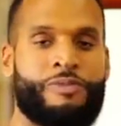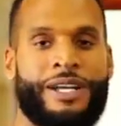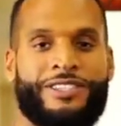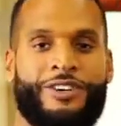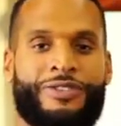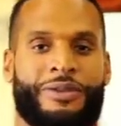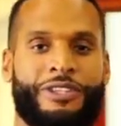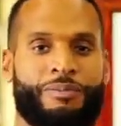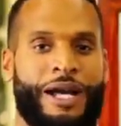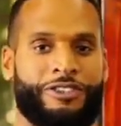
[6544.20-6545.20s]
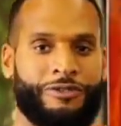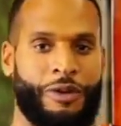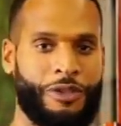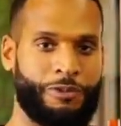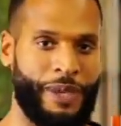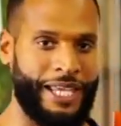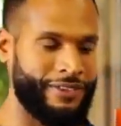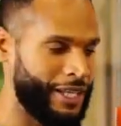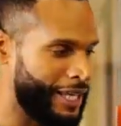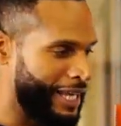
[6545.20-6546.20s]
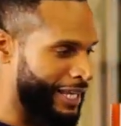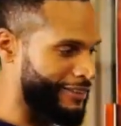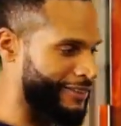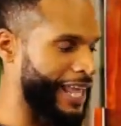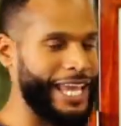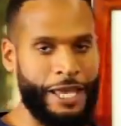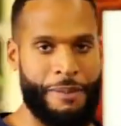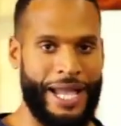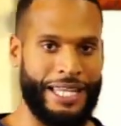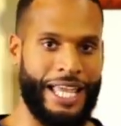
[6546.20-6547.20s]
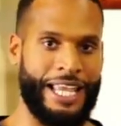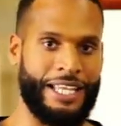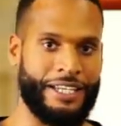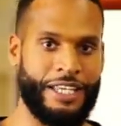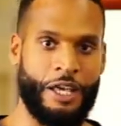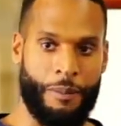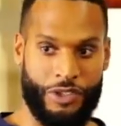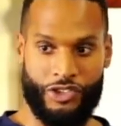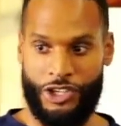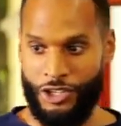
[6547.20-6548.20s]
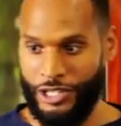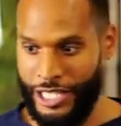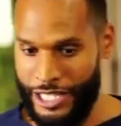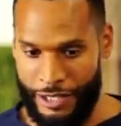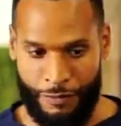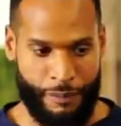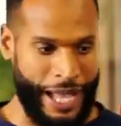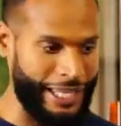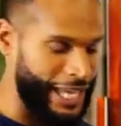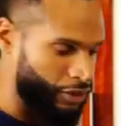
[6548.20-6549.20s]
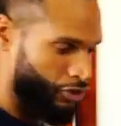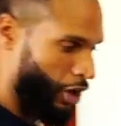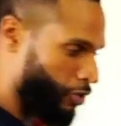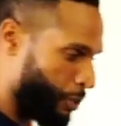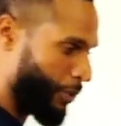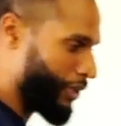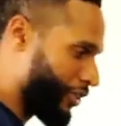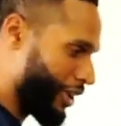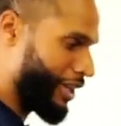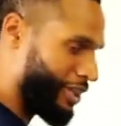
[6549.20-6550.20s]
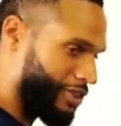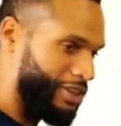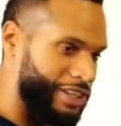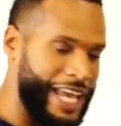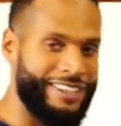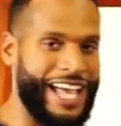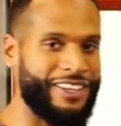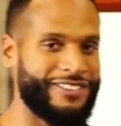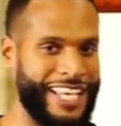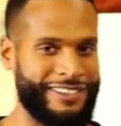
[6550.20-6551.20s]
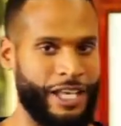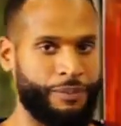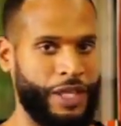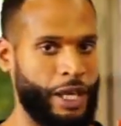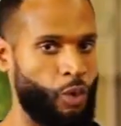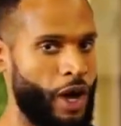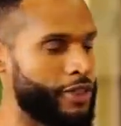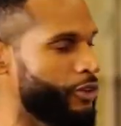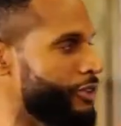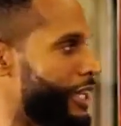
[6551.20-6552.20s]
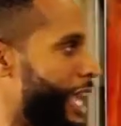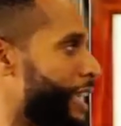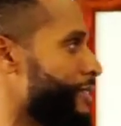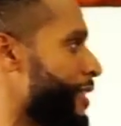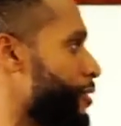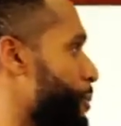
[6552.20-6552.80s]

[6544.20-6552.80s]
myself from the space and stay in my lane. But generally, if my lane starts brushing against other lanes, I'll say something. And one of those lanes has